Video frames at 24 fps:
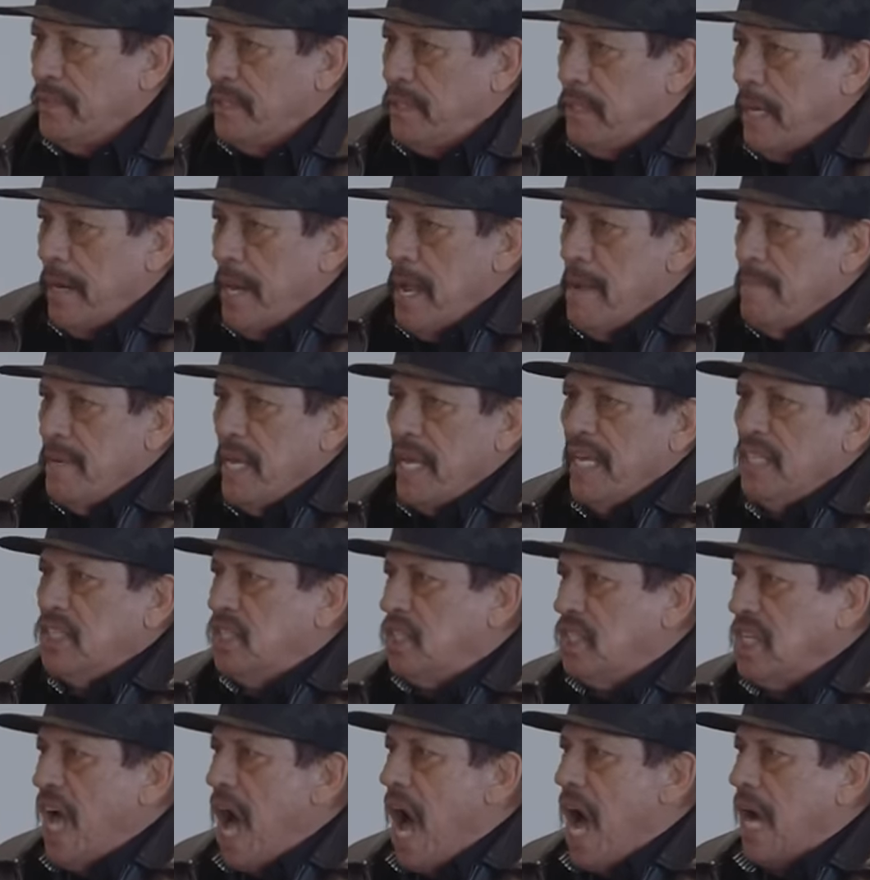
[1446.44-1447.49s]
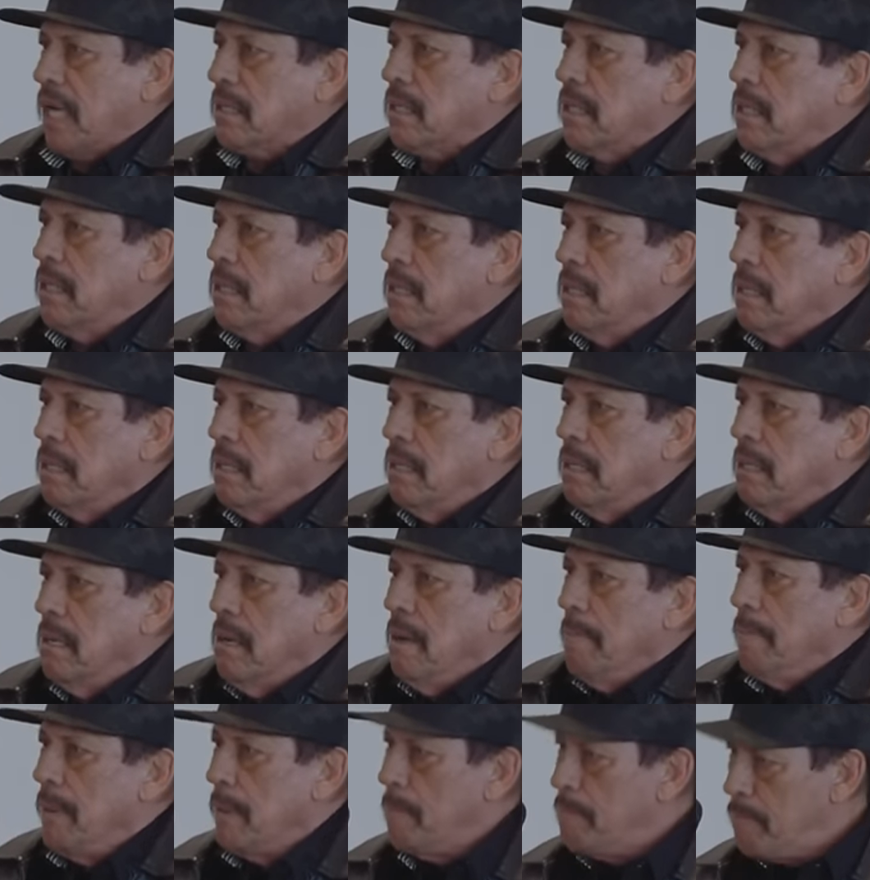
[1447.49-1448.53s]
for him to get socked.
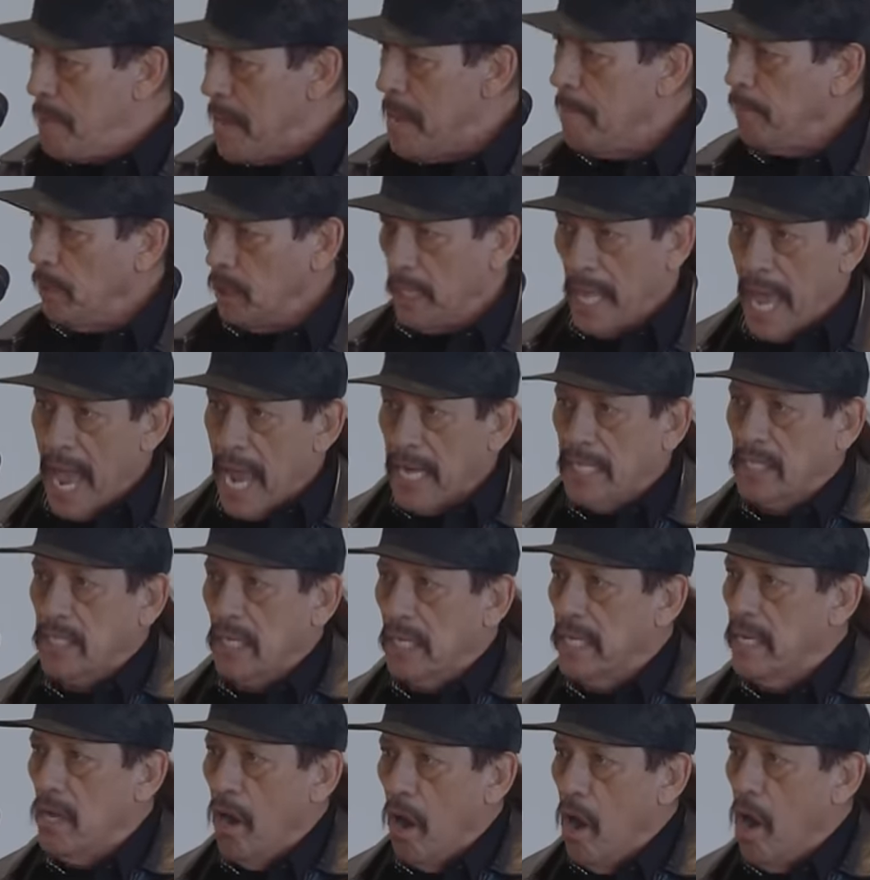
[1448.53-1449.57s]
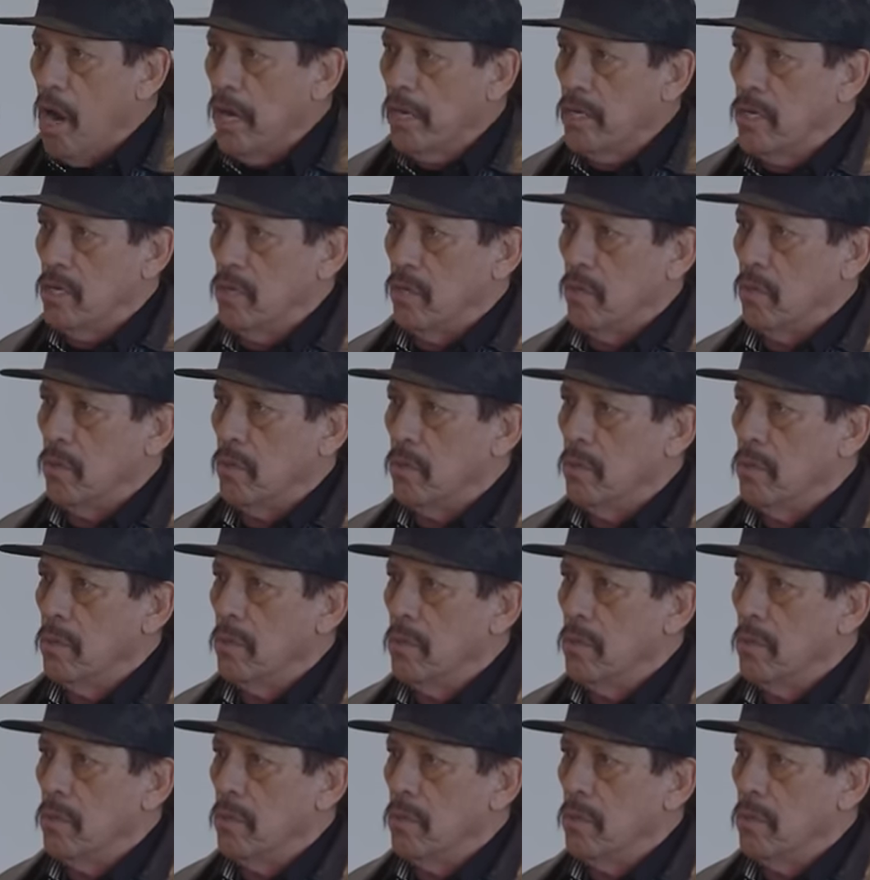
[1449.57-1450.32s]
But people actually argue.